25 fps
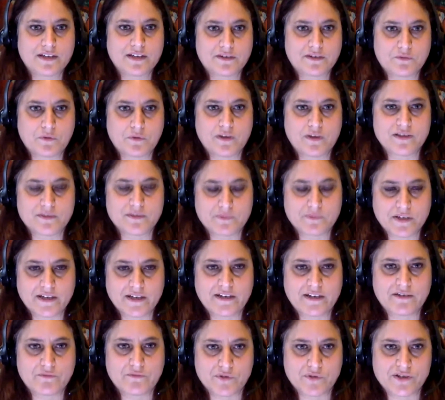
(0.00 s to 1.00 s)

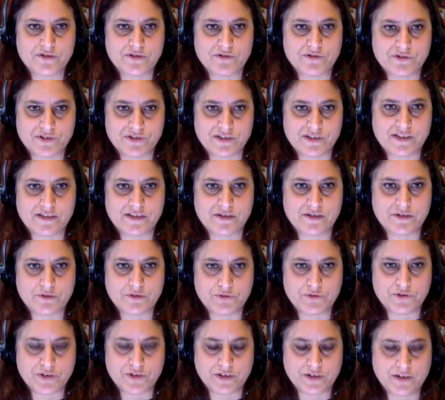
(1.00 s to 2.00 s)
quantum-related research
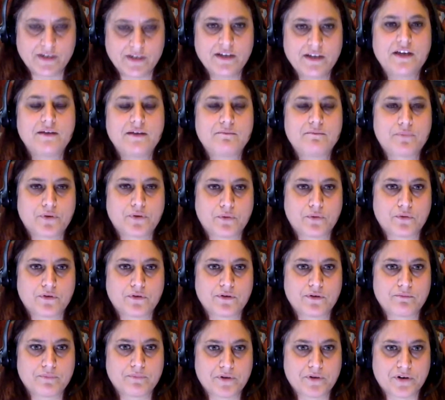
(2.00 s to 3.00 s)
institution
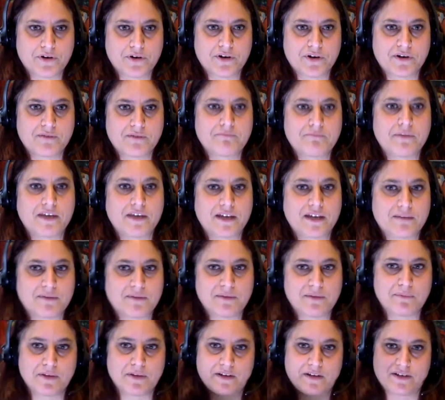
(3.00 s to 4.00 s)
per million
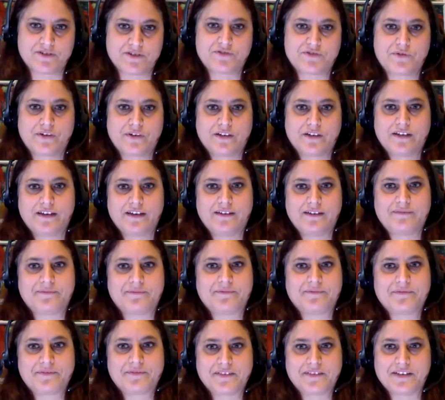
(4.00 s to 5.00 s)
people in Australia.
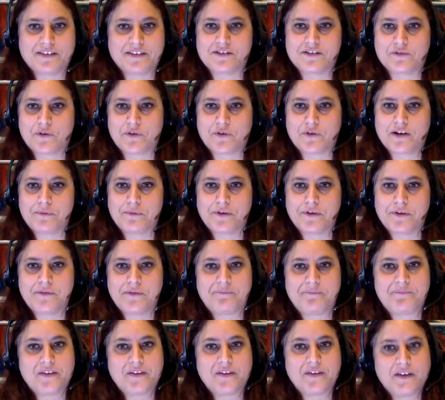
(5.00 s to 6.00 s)
It's incredible.
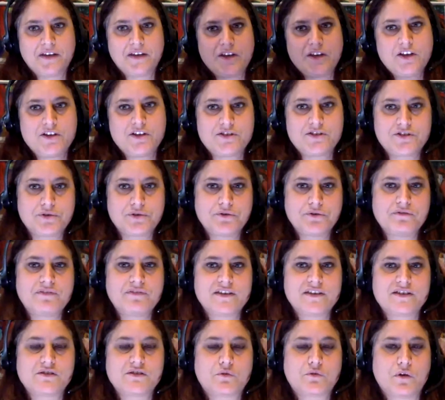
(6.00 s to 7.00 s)
Two of
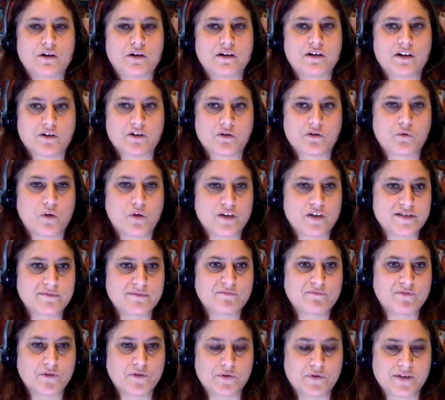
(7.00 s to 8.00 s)
these are
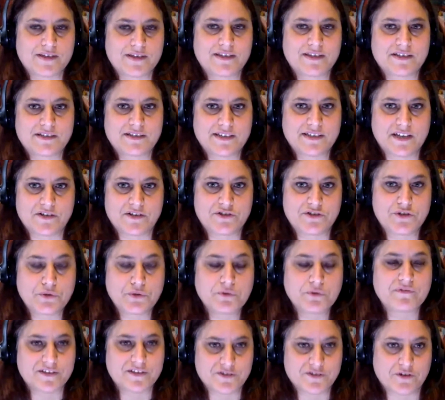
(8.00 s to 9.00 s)
quantum-focused
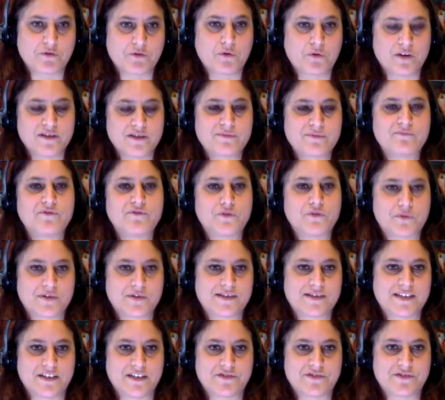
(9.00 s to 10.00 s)

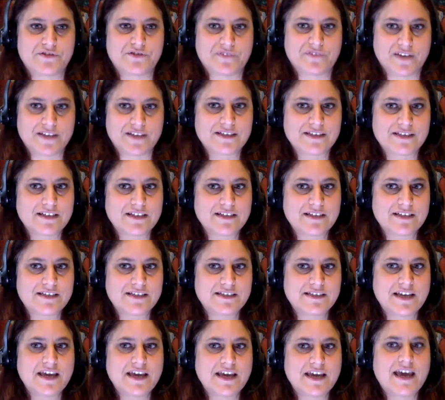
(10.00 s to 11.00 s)
centers of
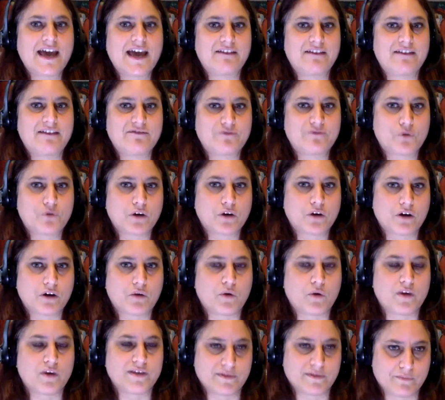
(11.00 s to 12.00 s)
excellence, and four are
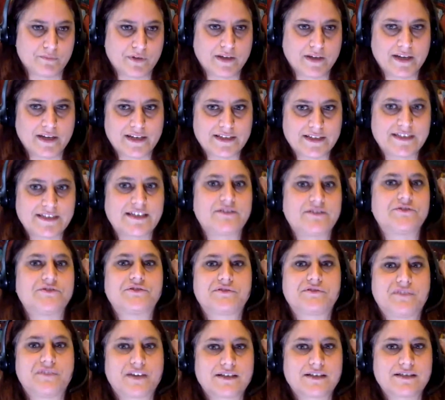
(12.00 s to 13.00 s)
quantum-related
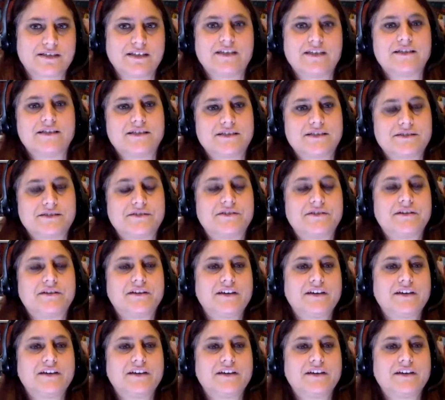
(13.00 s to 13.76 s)
centers of excellence.